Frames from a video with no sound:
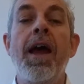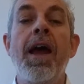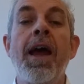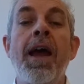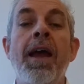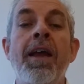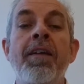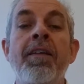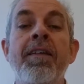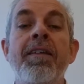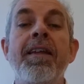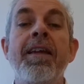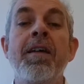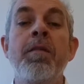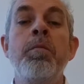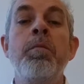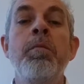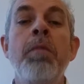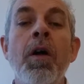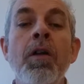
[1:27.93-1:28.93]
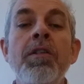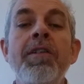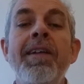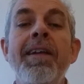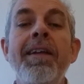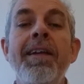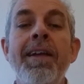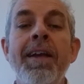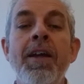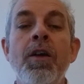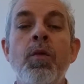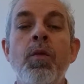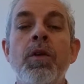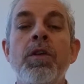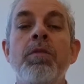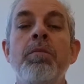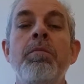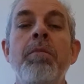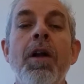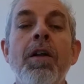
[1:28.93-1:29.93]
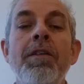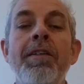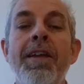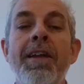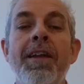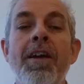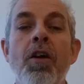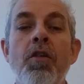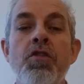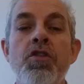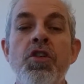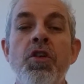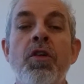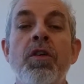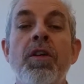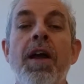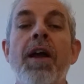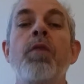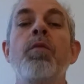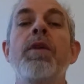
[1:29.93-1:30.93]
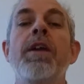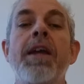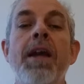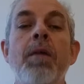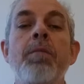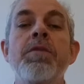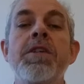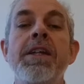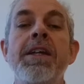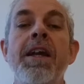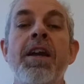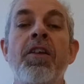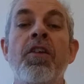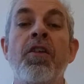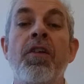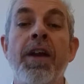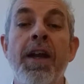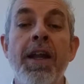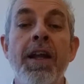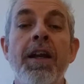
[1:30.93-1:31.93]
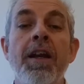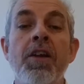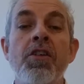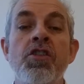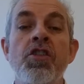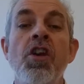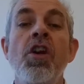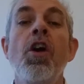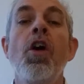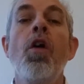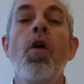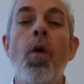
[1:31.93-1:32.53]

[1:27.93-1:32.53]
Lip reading: And they are multilingual, multicultural, and we come together in English,